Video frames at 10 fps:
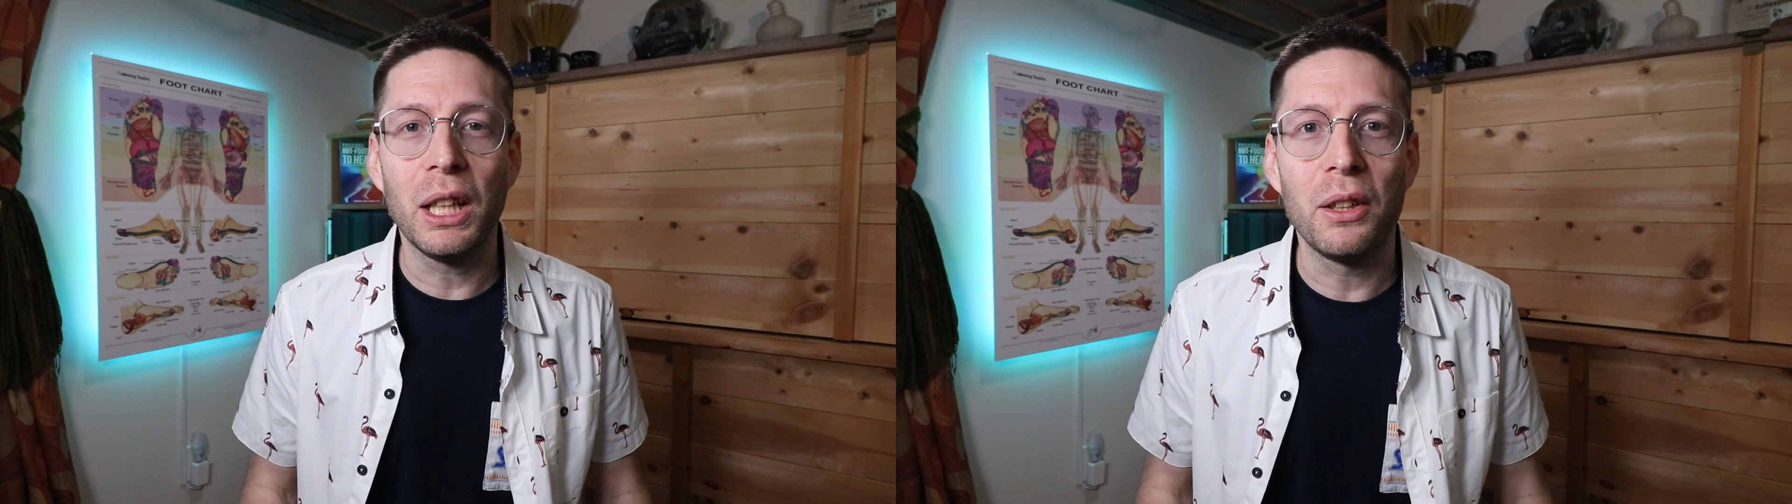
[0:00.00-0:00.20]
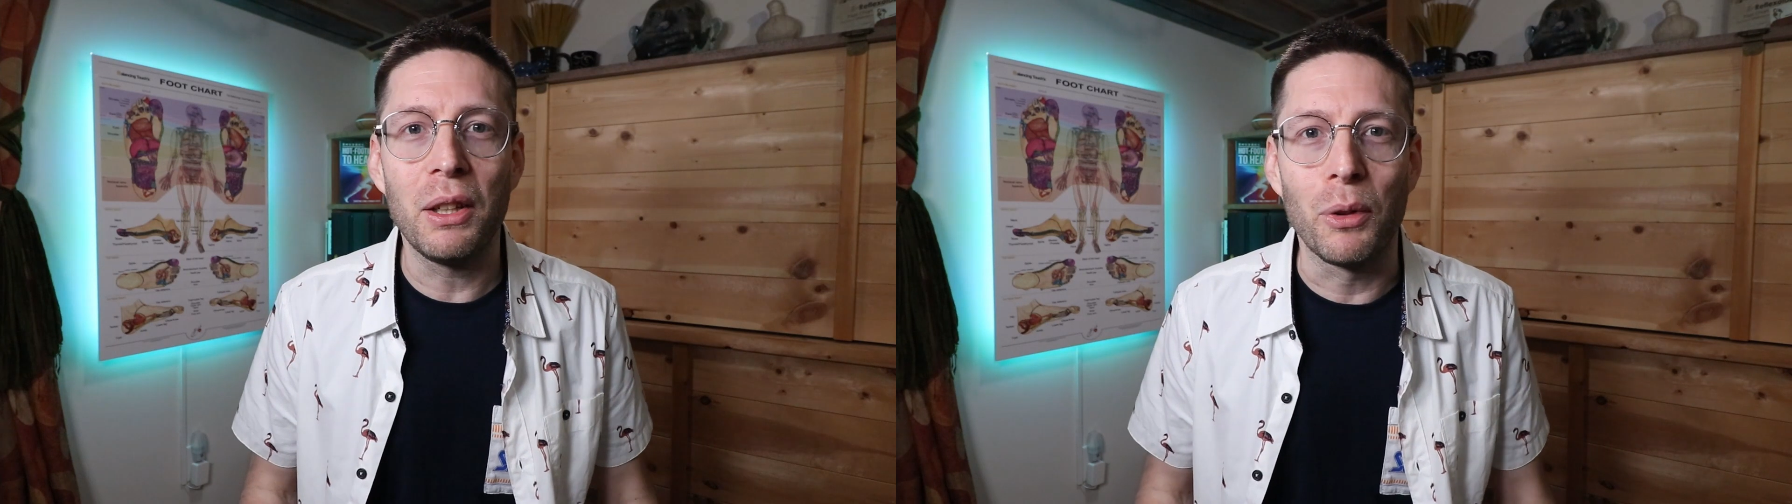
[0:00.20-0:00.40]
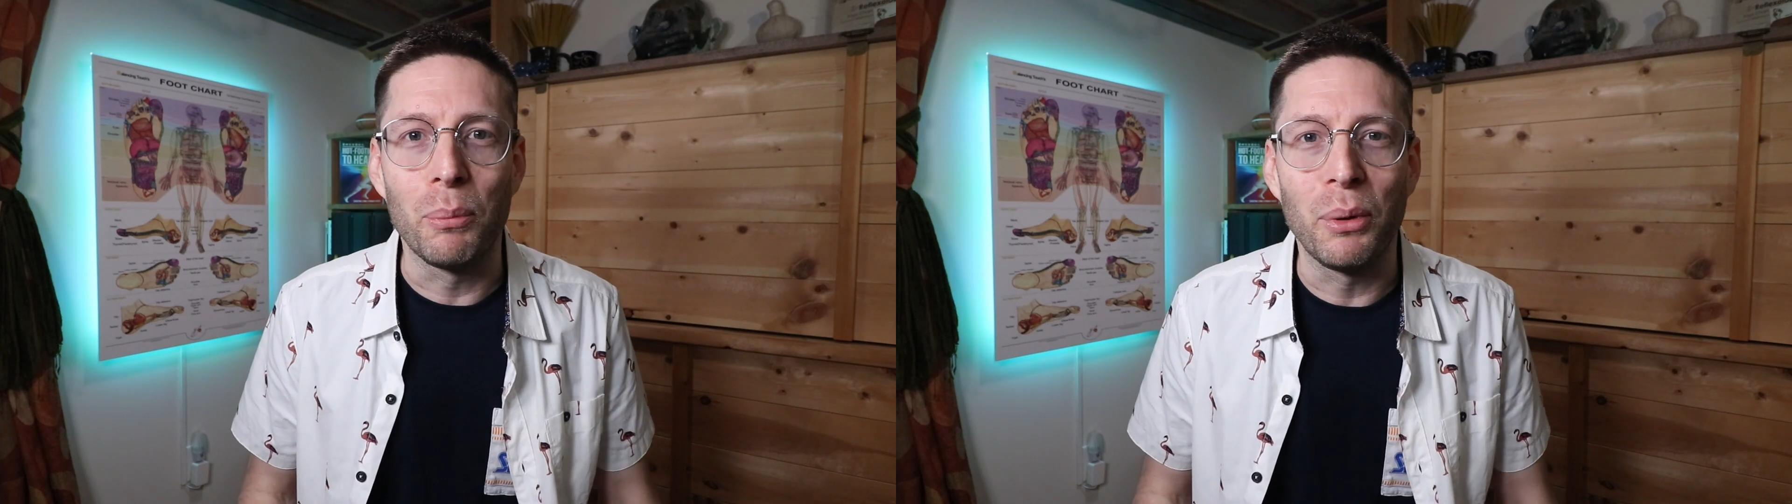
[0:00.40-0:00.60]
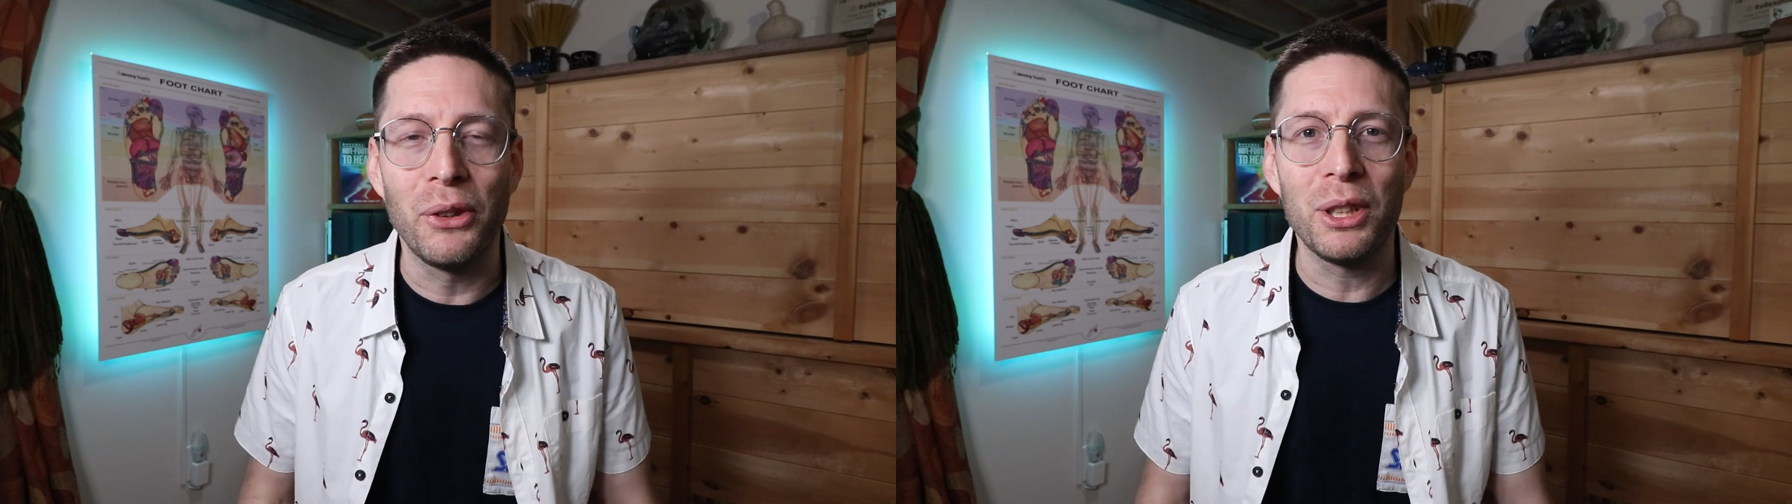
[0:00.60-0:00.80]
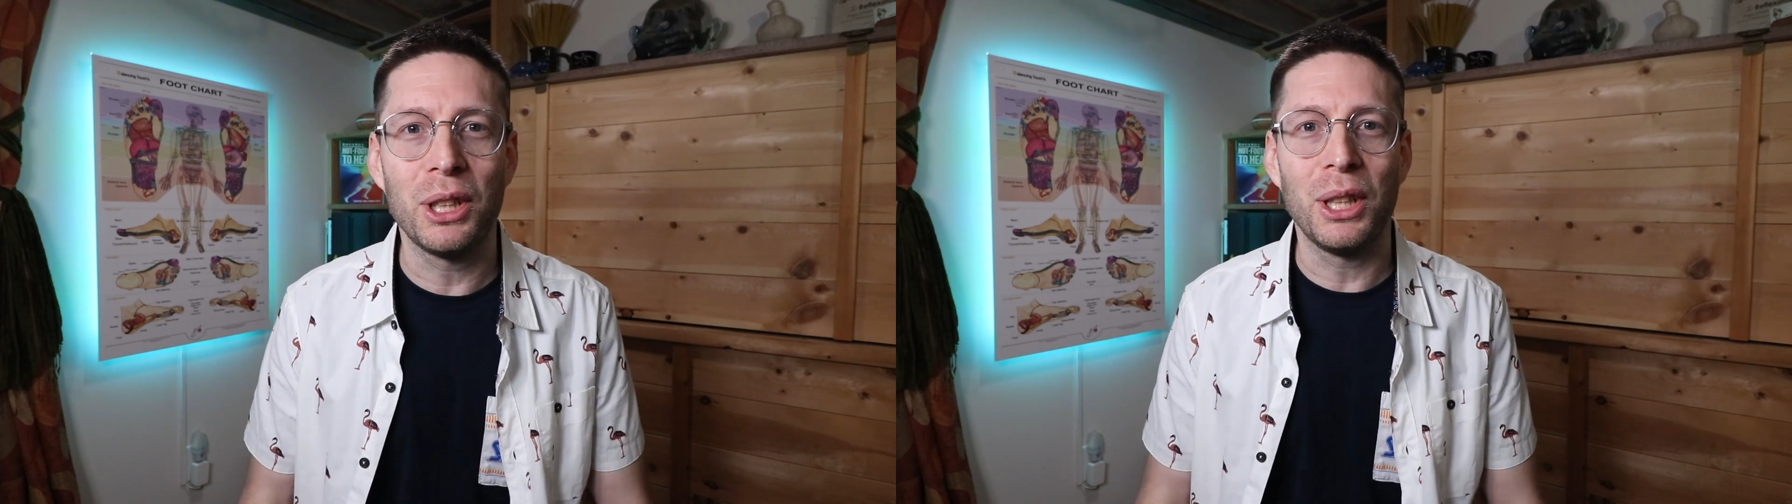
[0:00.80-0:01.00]
in a different
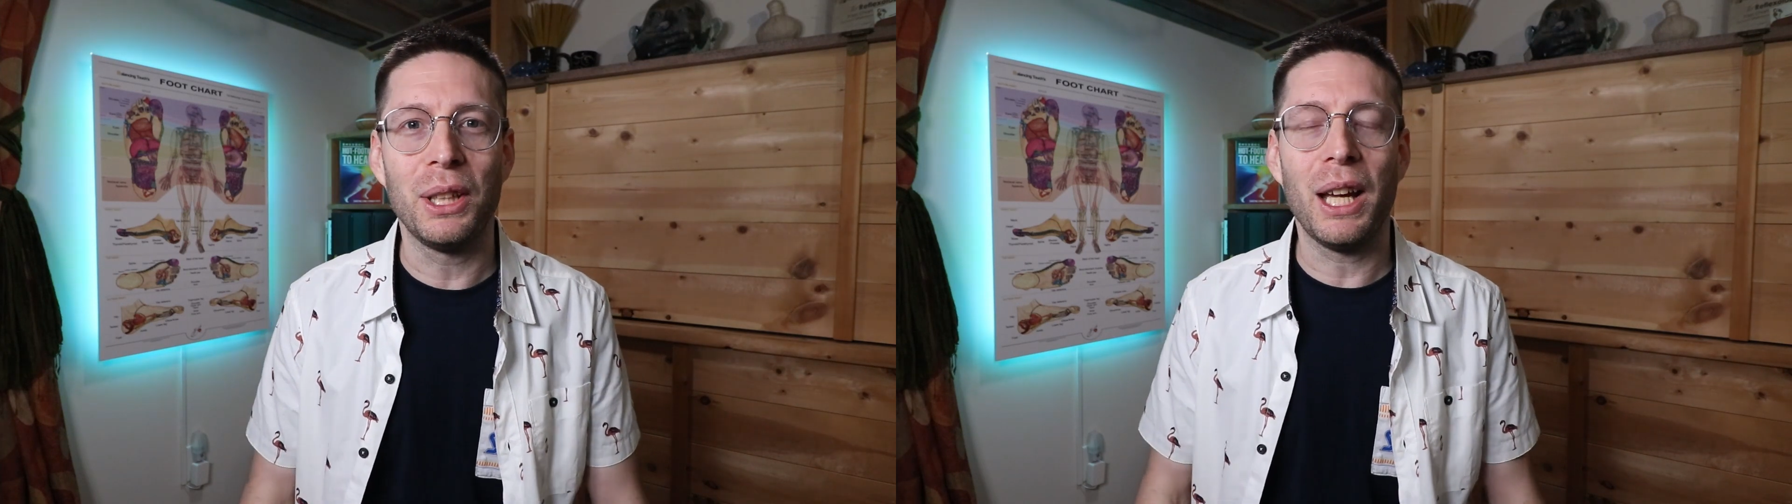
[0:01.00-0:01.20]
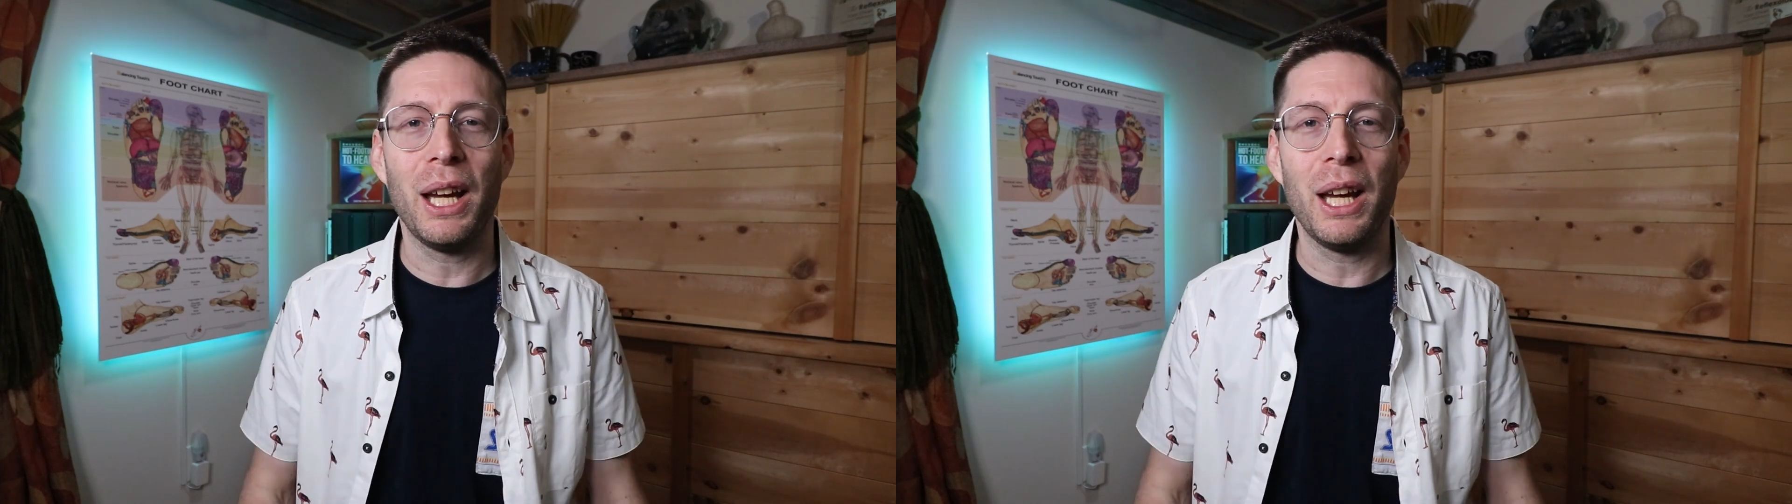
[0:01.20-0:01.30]
position.